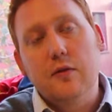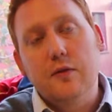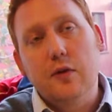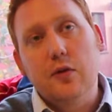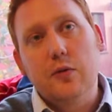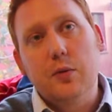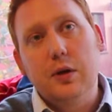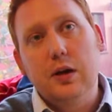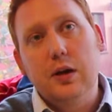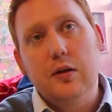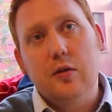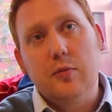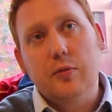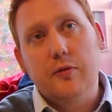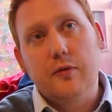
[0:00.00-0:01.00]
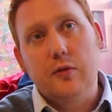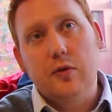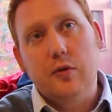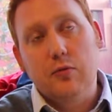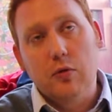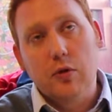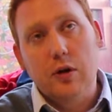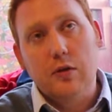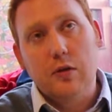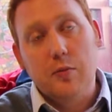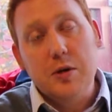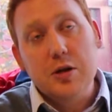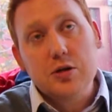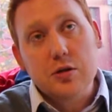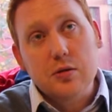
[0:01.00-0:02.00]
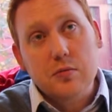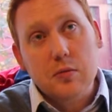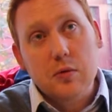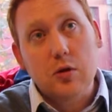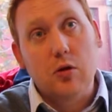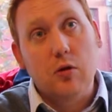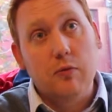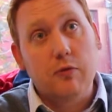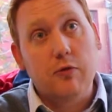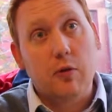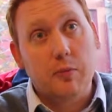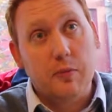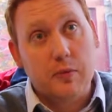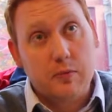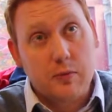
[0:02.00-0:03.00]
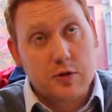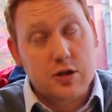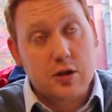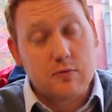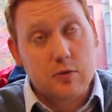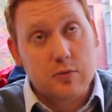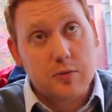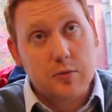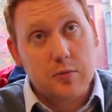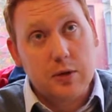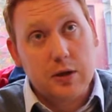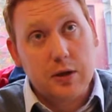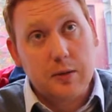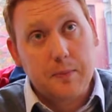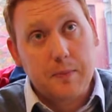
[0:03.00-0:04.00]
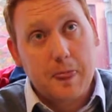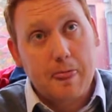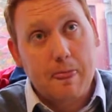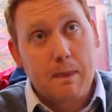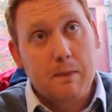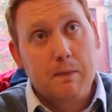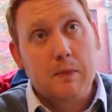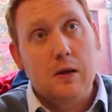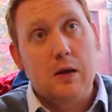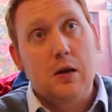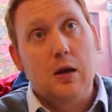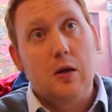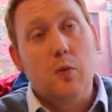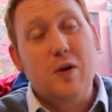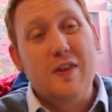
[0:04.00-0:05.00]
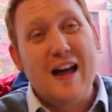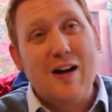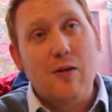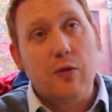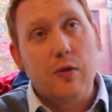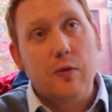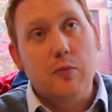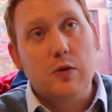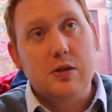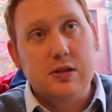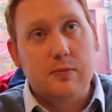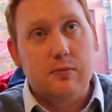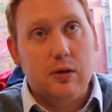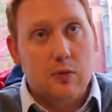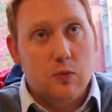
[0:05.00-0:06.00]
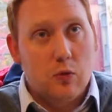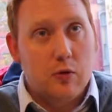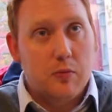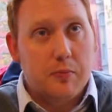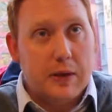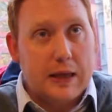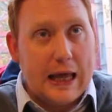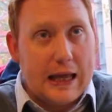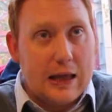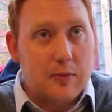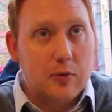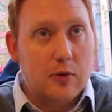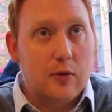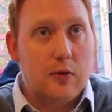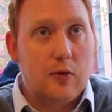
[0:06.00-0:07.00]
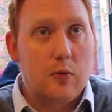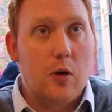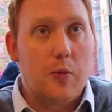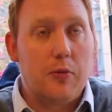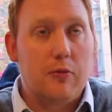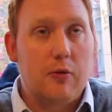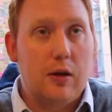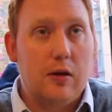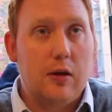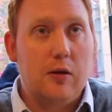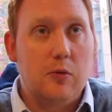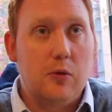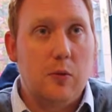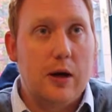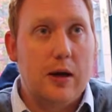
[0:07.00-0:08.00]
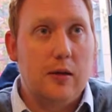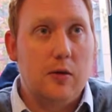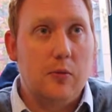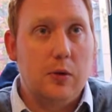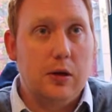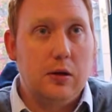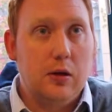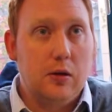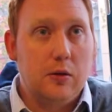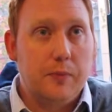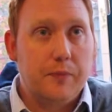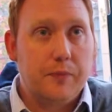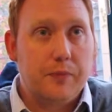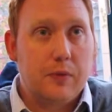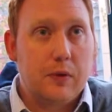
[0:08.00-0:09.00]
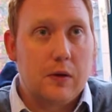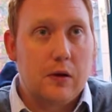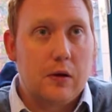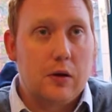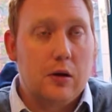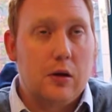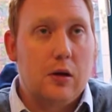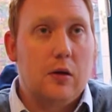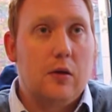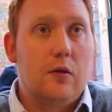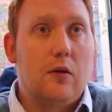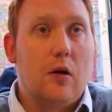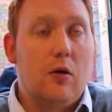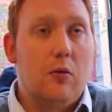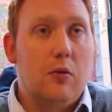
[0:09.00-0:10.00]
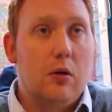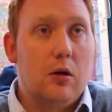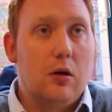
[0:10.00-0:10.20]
the funds we need to run the mission come from the general public. Without them, we simply wouldn't be able to operate in the way that we do. So,